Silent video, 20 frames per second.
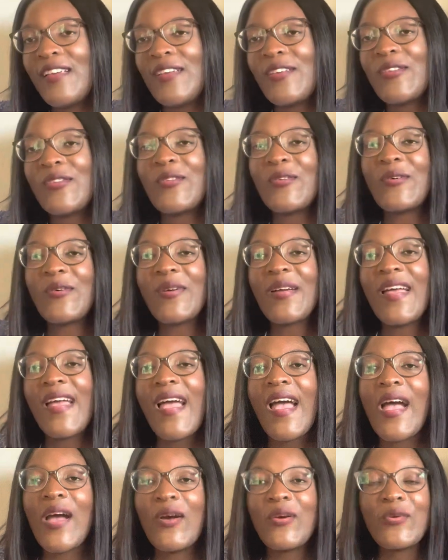You know,
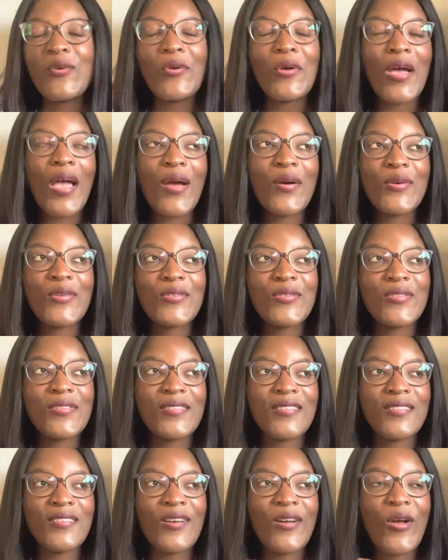I was
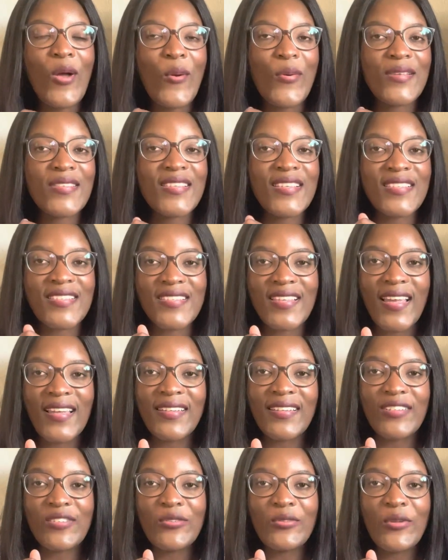always
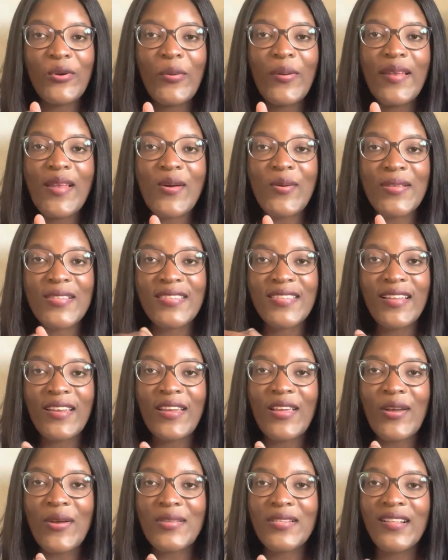excited. You know, when I was
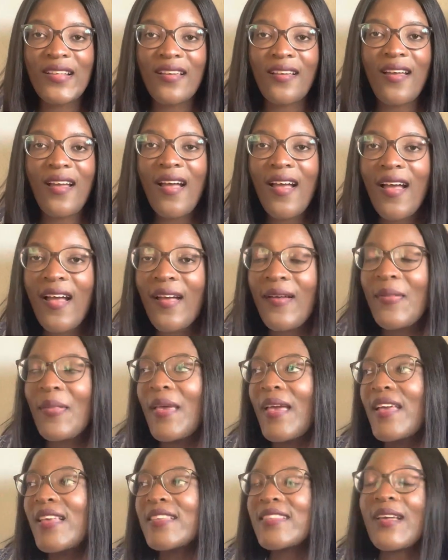studying, I was like,
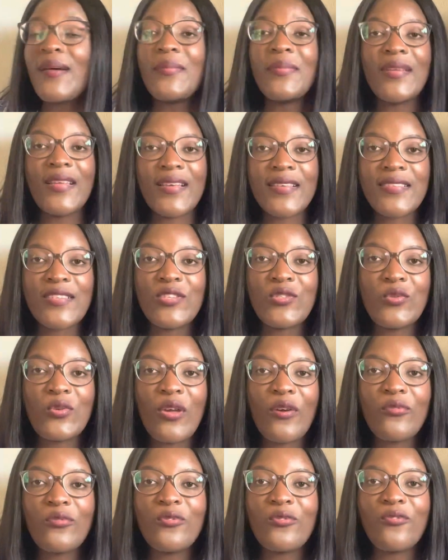some nurses who
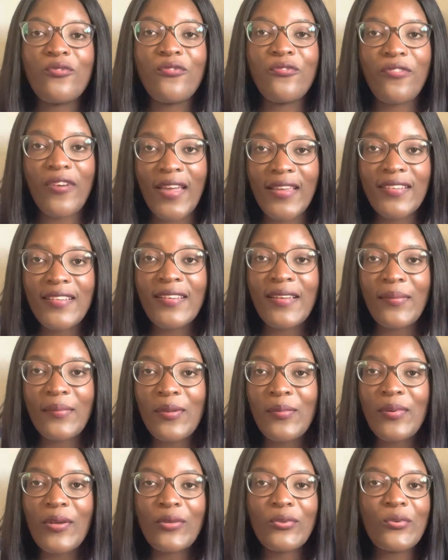have to fight in
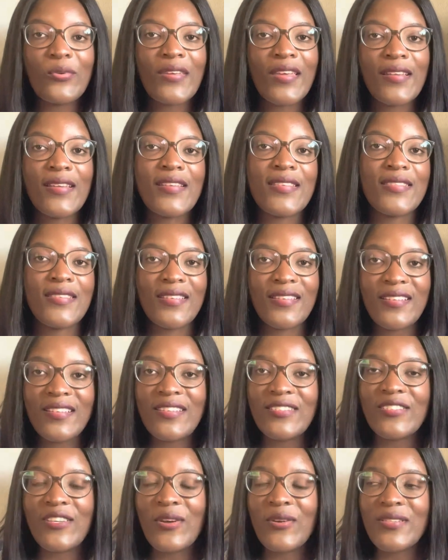Namibia to get a
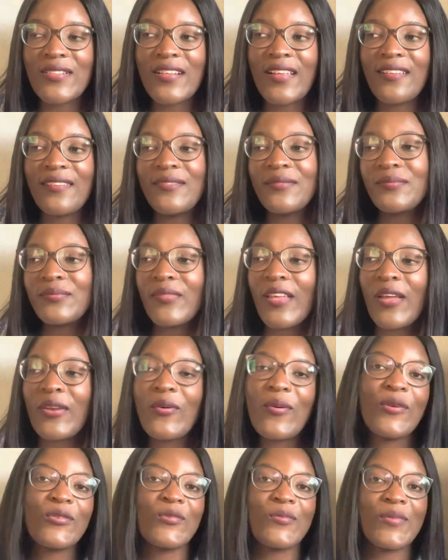signature. I was like, I don't
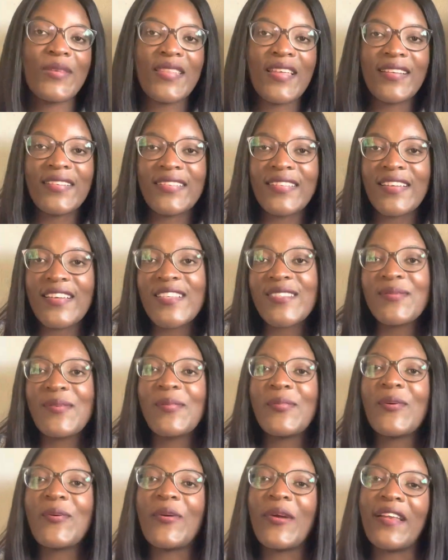want to be that nurse.
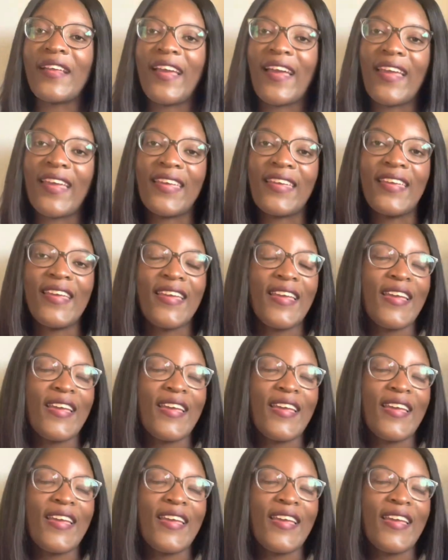Maybe when I